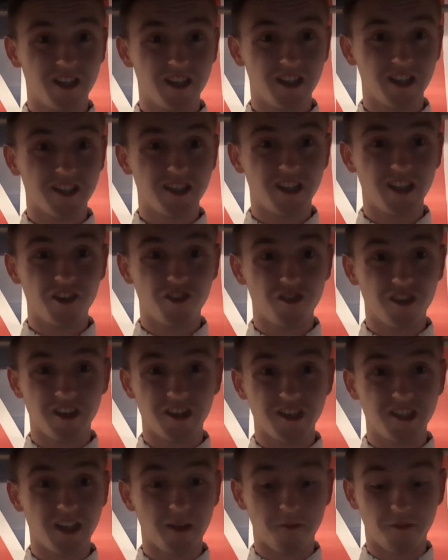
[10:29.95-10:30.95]
that's literally
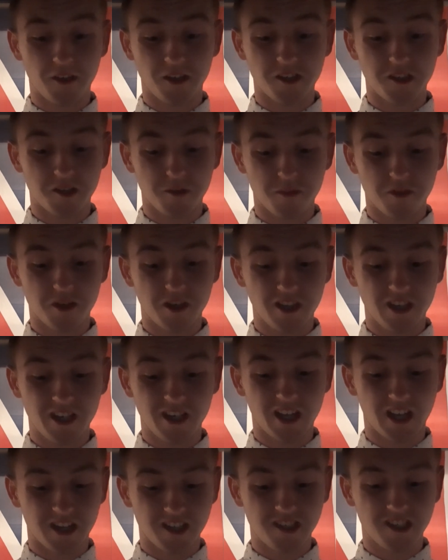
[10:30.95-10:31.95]
the same thing the
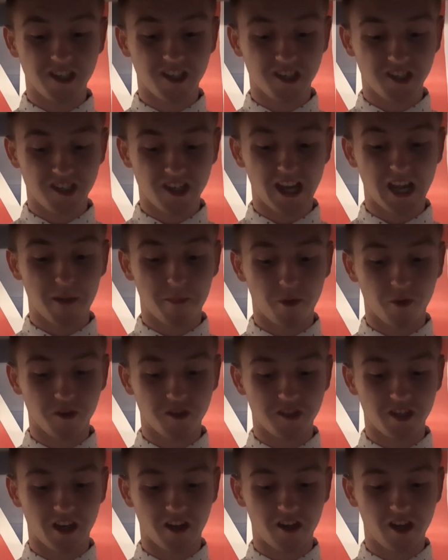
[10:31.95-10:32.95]
Nazi Gestapo
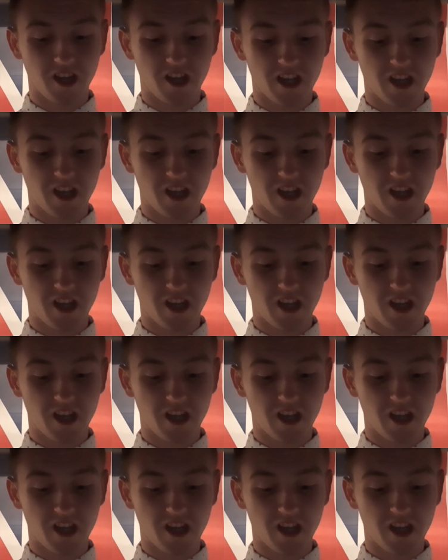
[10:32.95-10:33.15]
said.